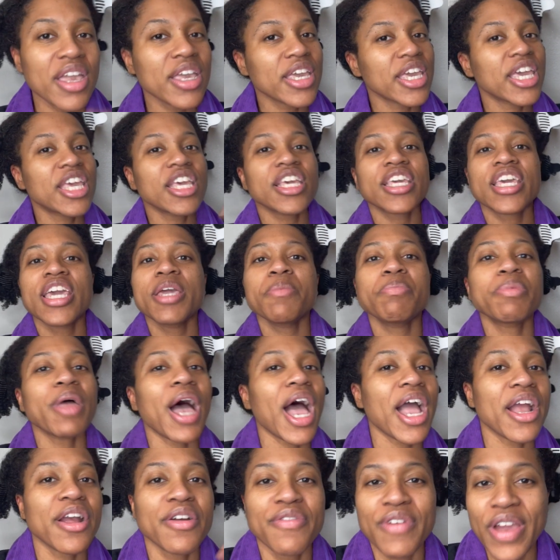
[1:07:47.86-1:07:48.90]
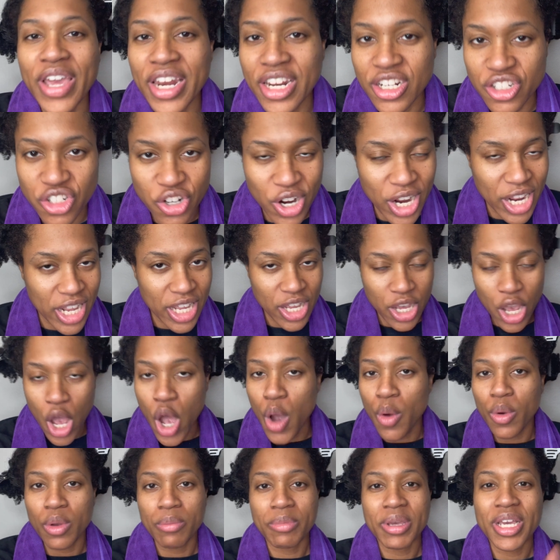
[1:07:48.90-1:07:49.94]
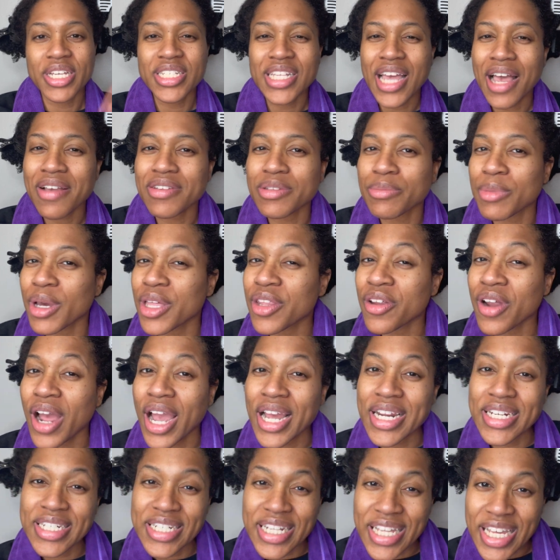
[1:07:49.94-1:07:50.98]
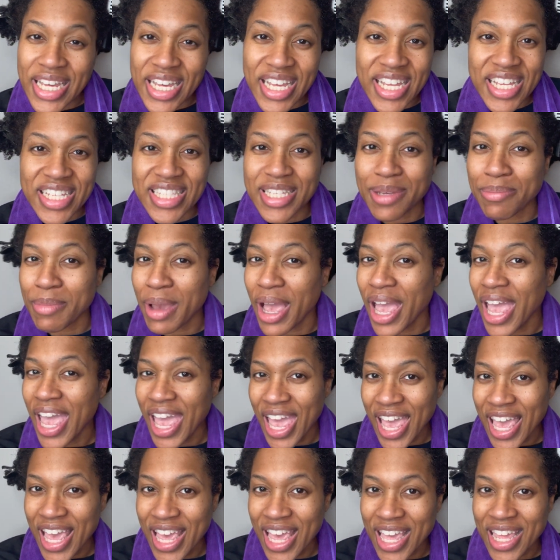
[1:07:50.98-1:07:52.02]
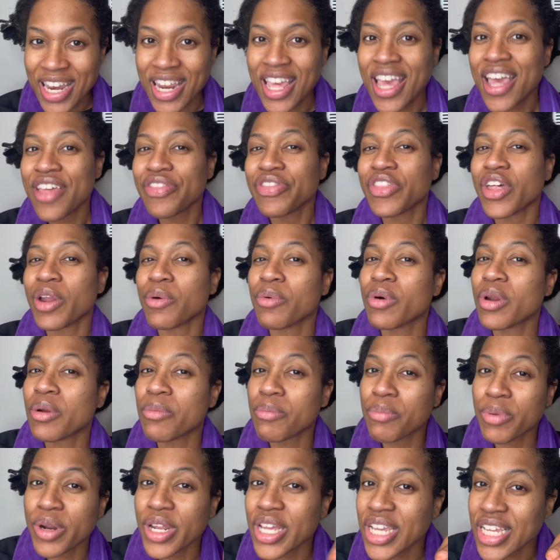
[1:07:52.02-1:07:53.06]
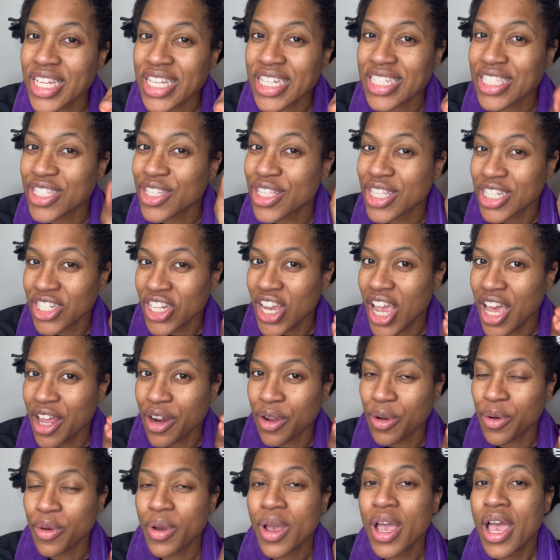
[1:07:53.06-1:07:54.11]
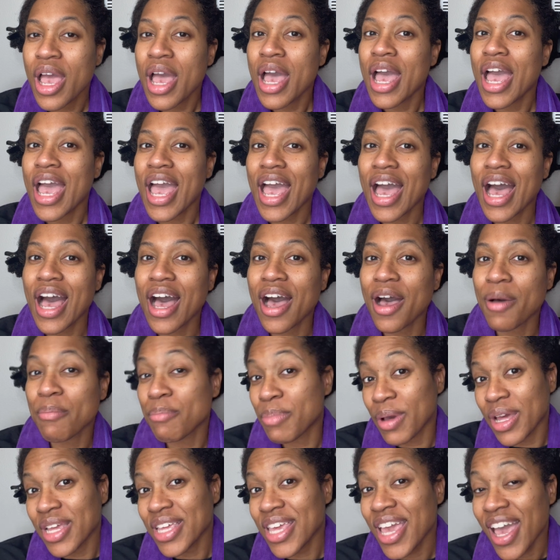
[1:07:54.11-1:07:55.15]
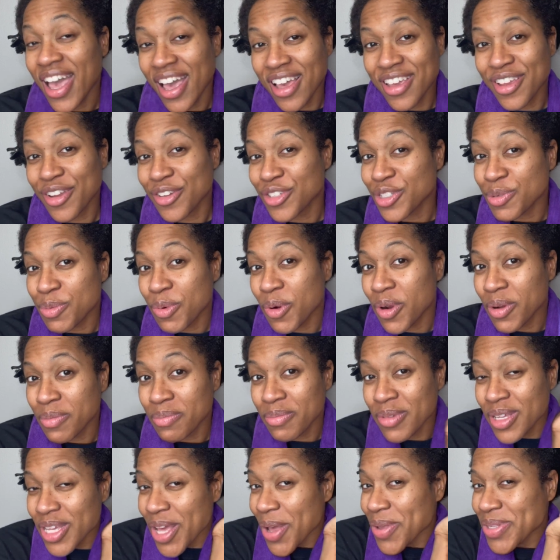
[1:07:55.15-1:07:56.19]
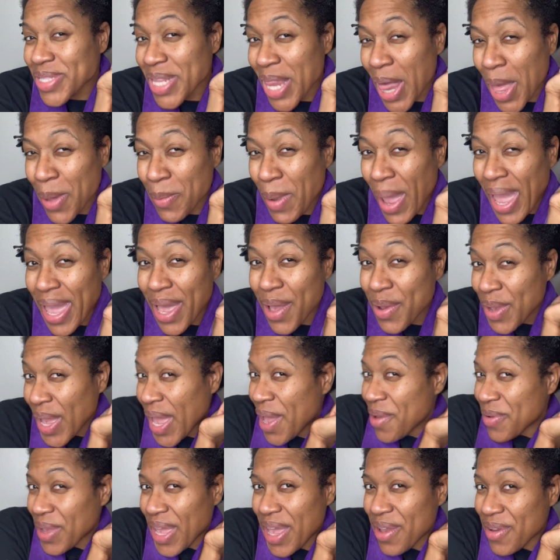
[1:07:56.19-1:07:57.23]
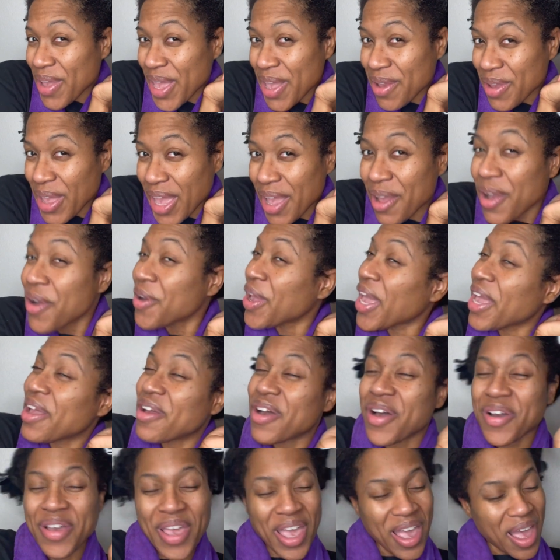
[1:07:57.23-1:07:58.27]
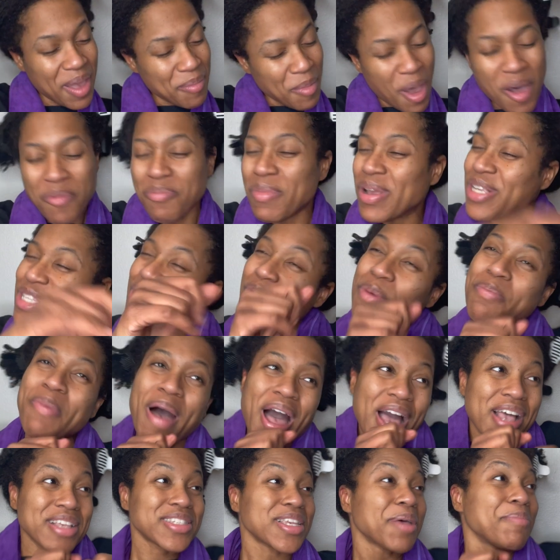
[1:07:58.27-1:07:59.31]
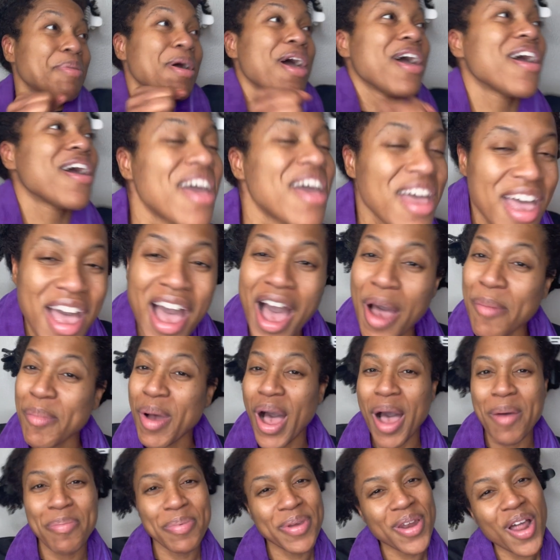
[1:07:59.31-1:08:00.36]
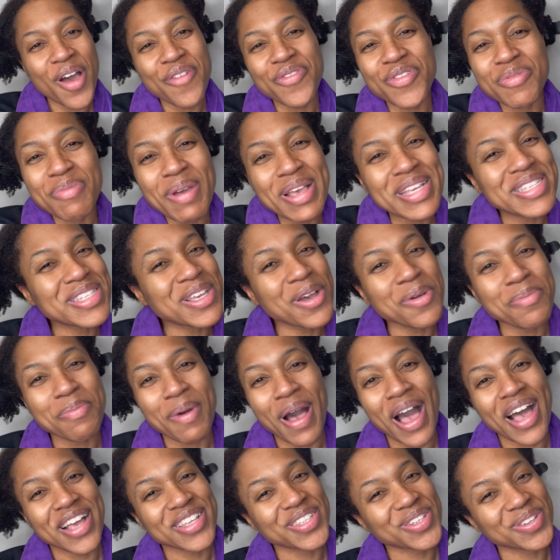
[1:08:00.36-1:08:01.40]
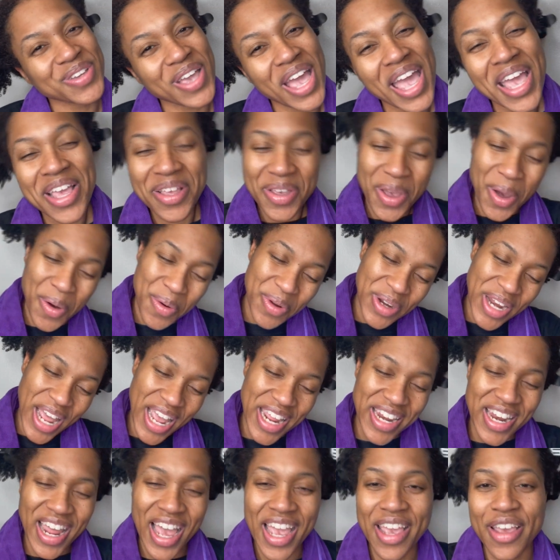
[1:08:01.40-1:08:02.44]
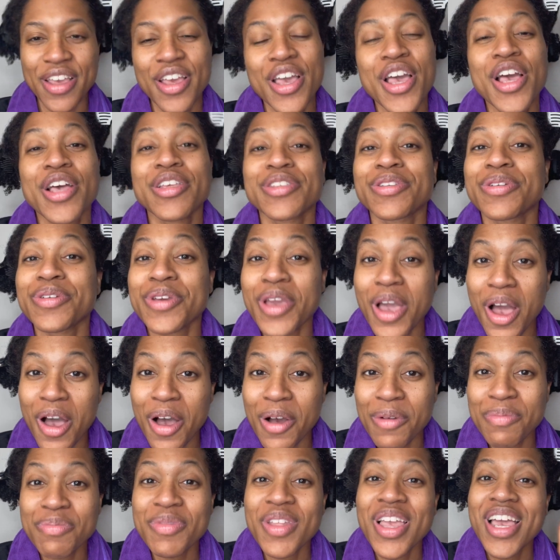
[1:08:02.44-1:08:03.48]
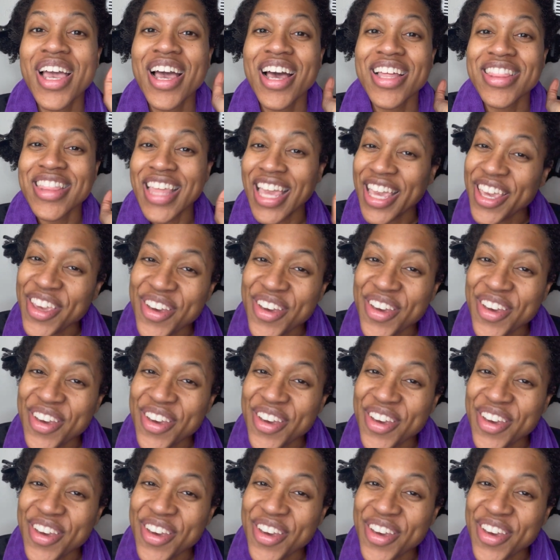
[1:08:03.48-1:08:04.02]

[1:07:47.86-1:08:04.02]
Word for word: keep the Ayurveda train going, because I have some other ideas in my head that I want to bring to the channel. Um, but yeah, your support goes a long way, okay, okay, okay, okay, okay, I'm off my soapbox, I'm, I'm hopping off of my soapbox, okay, and going night night. So y'all, thank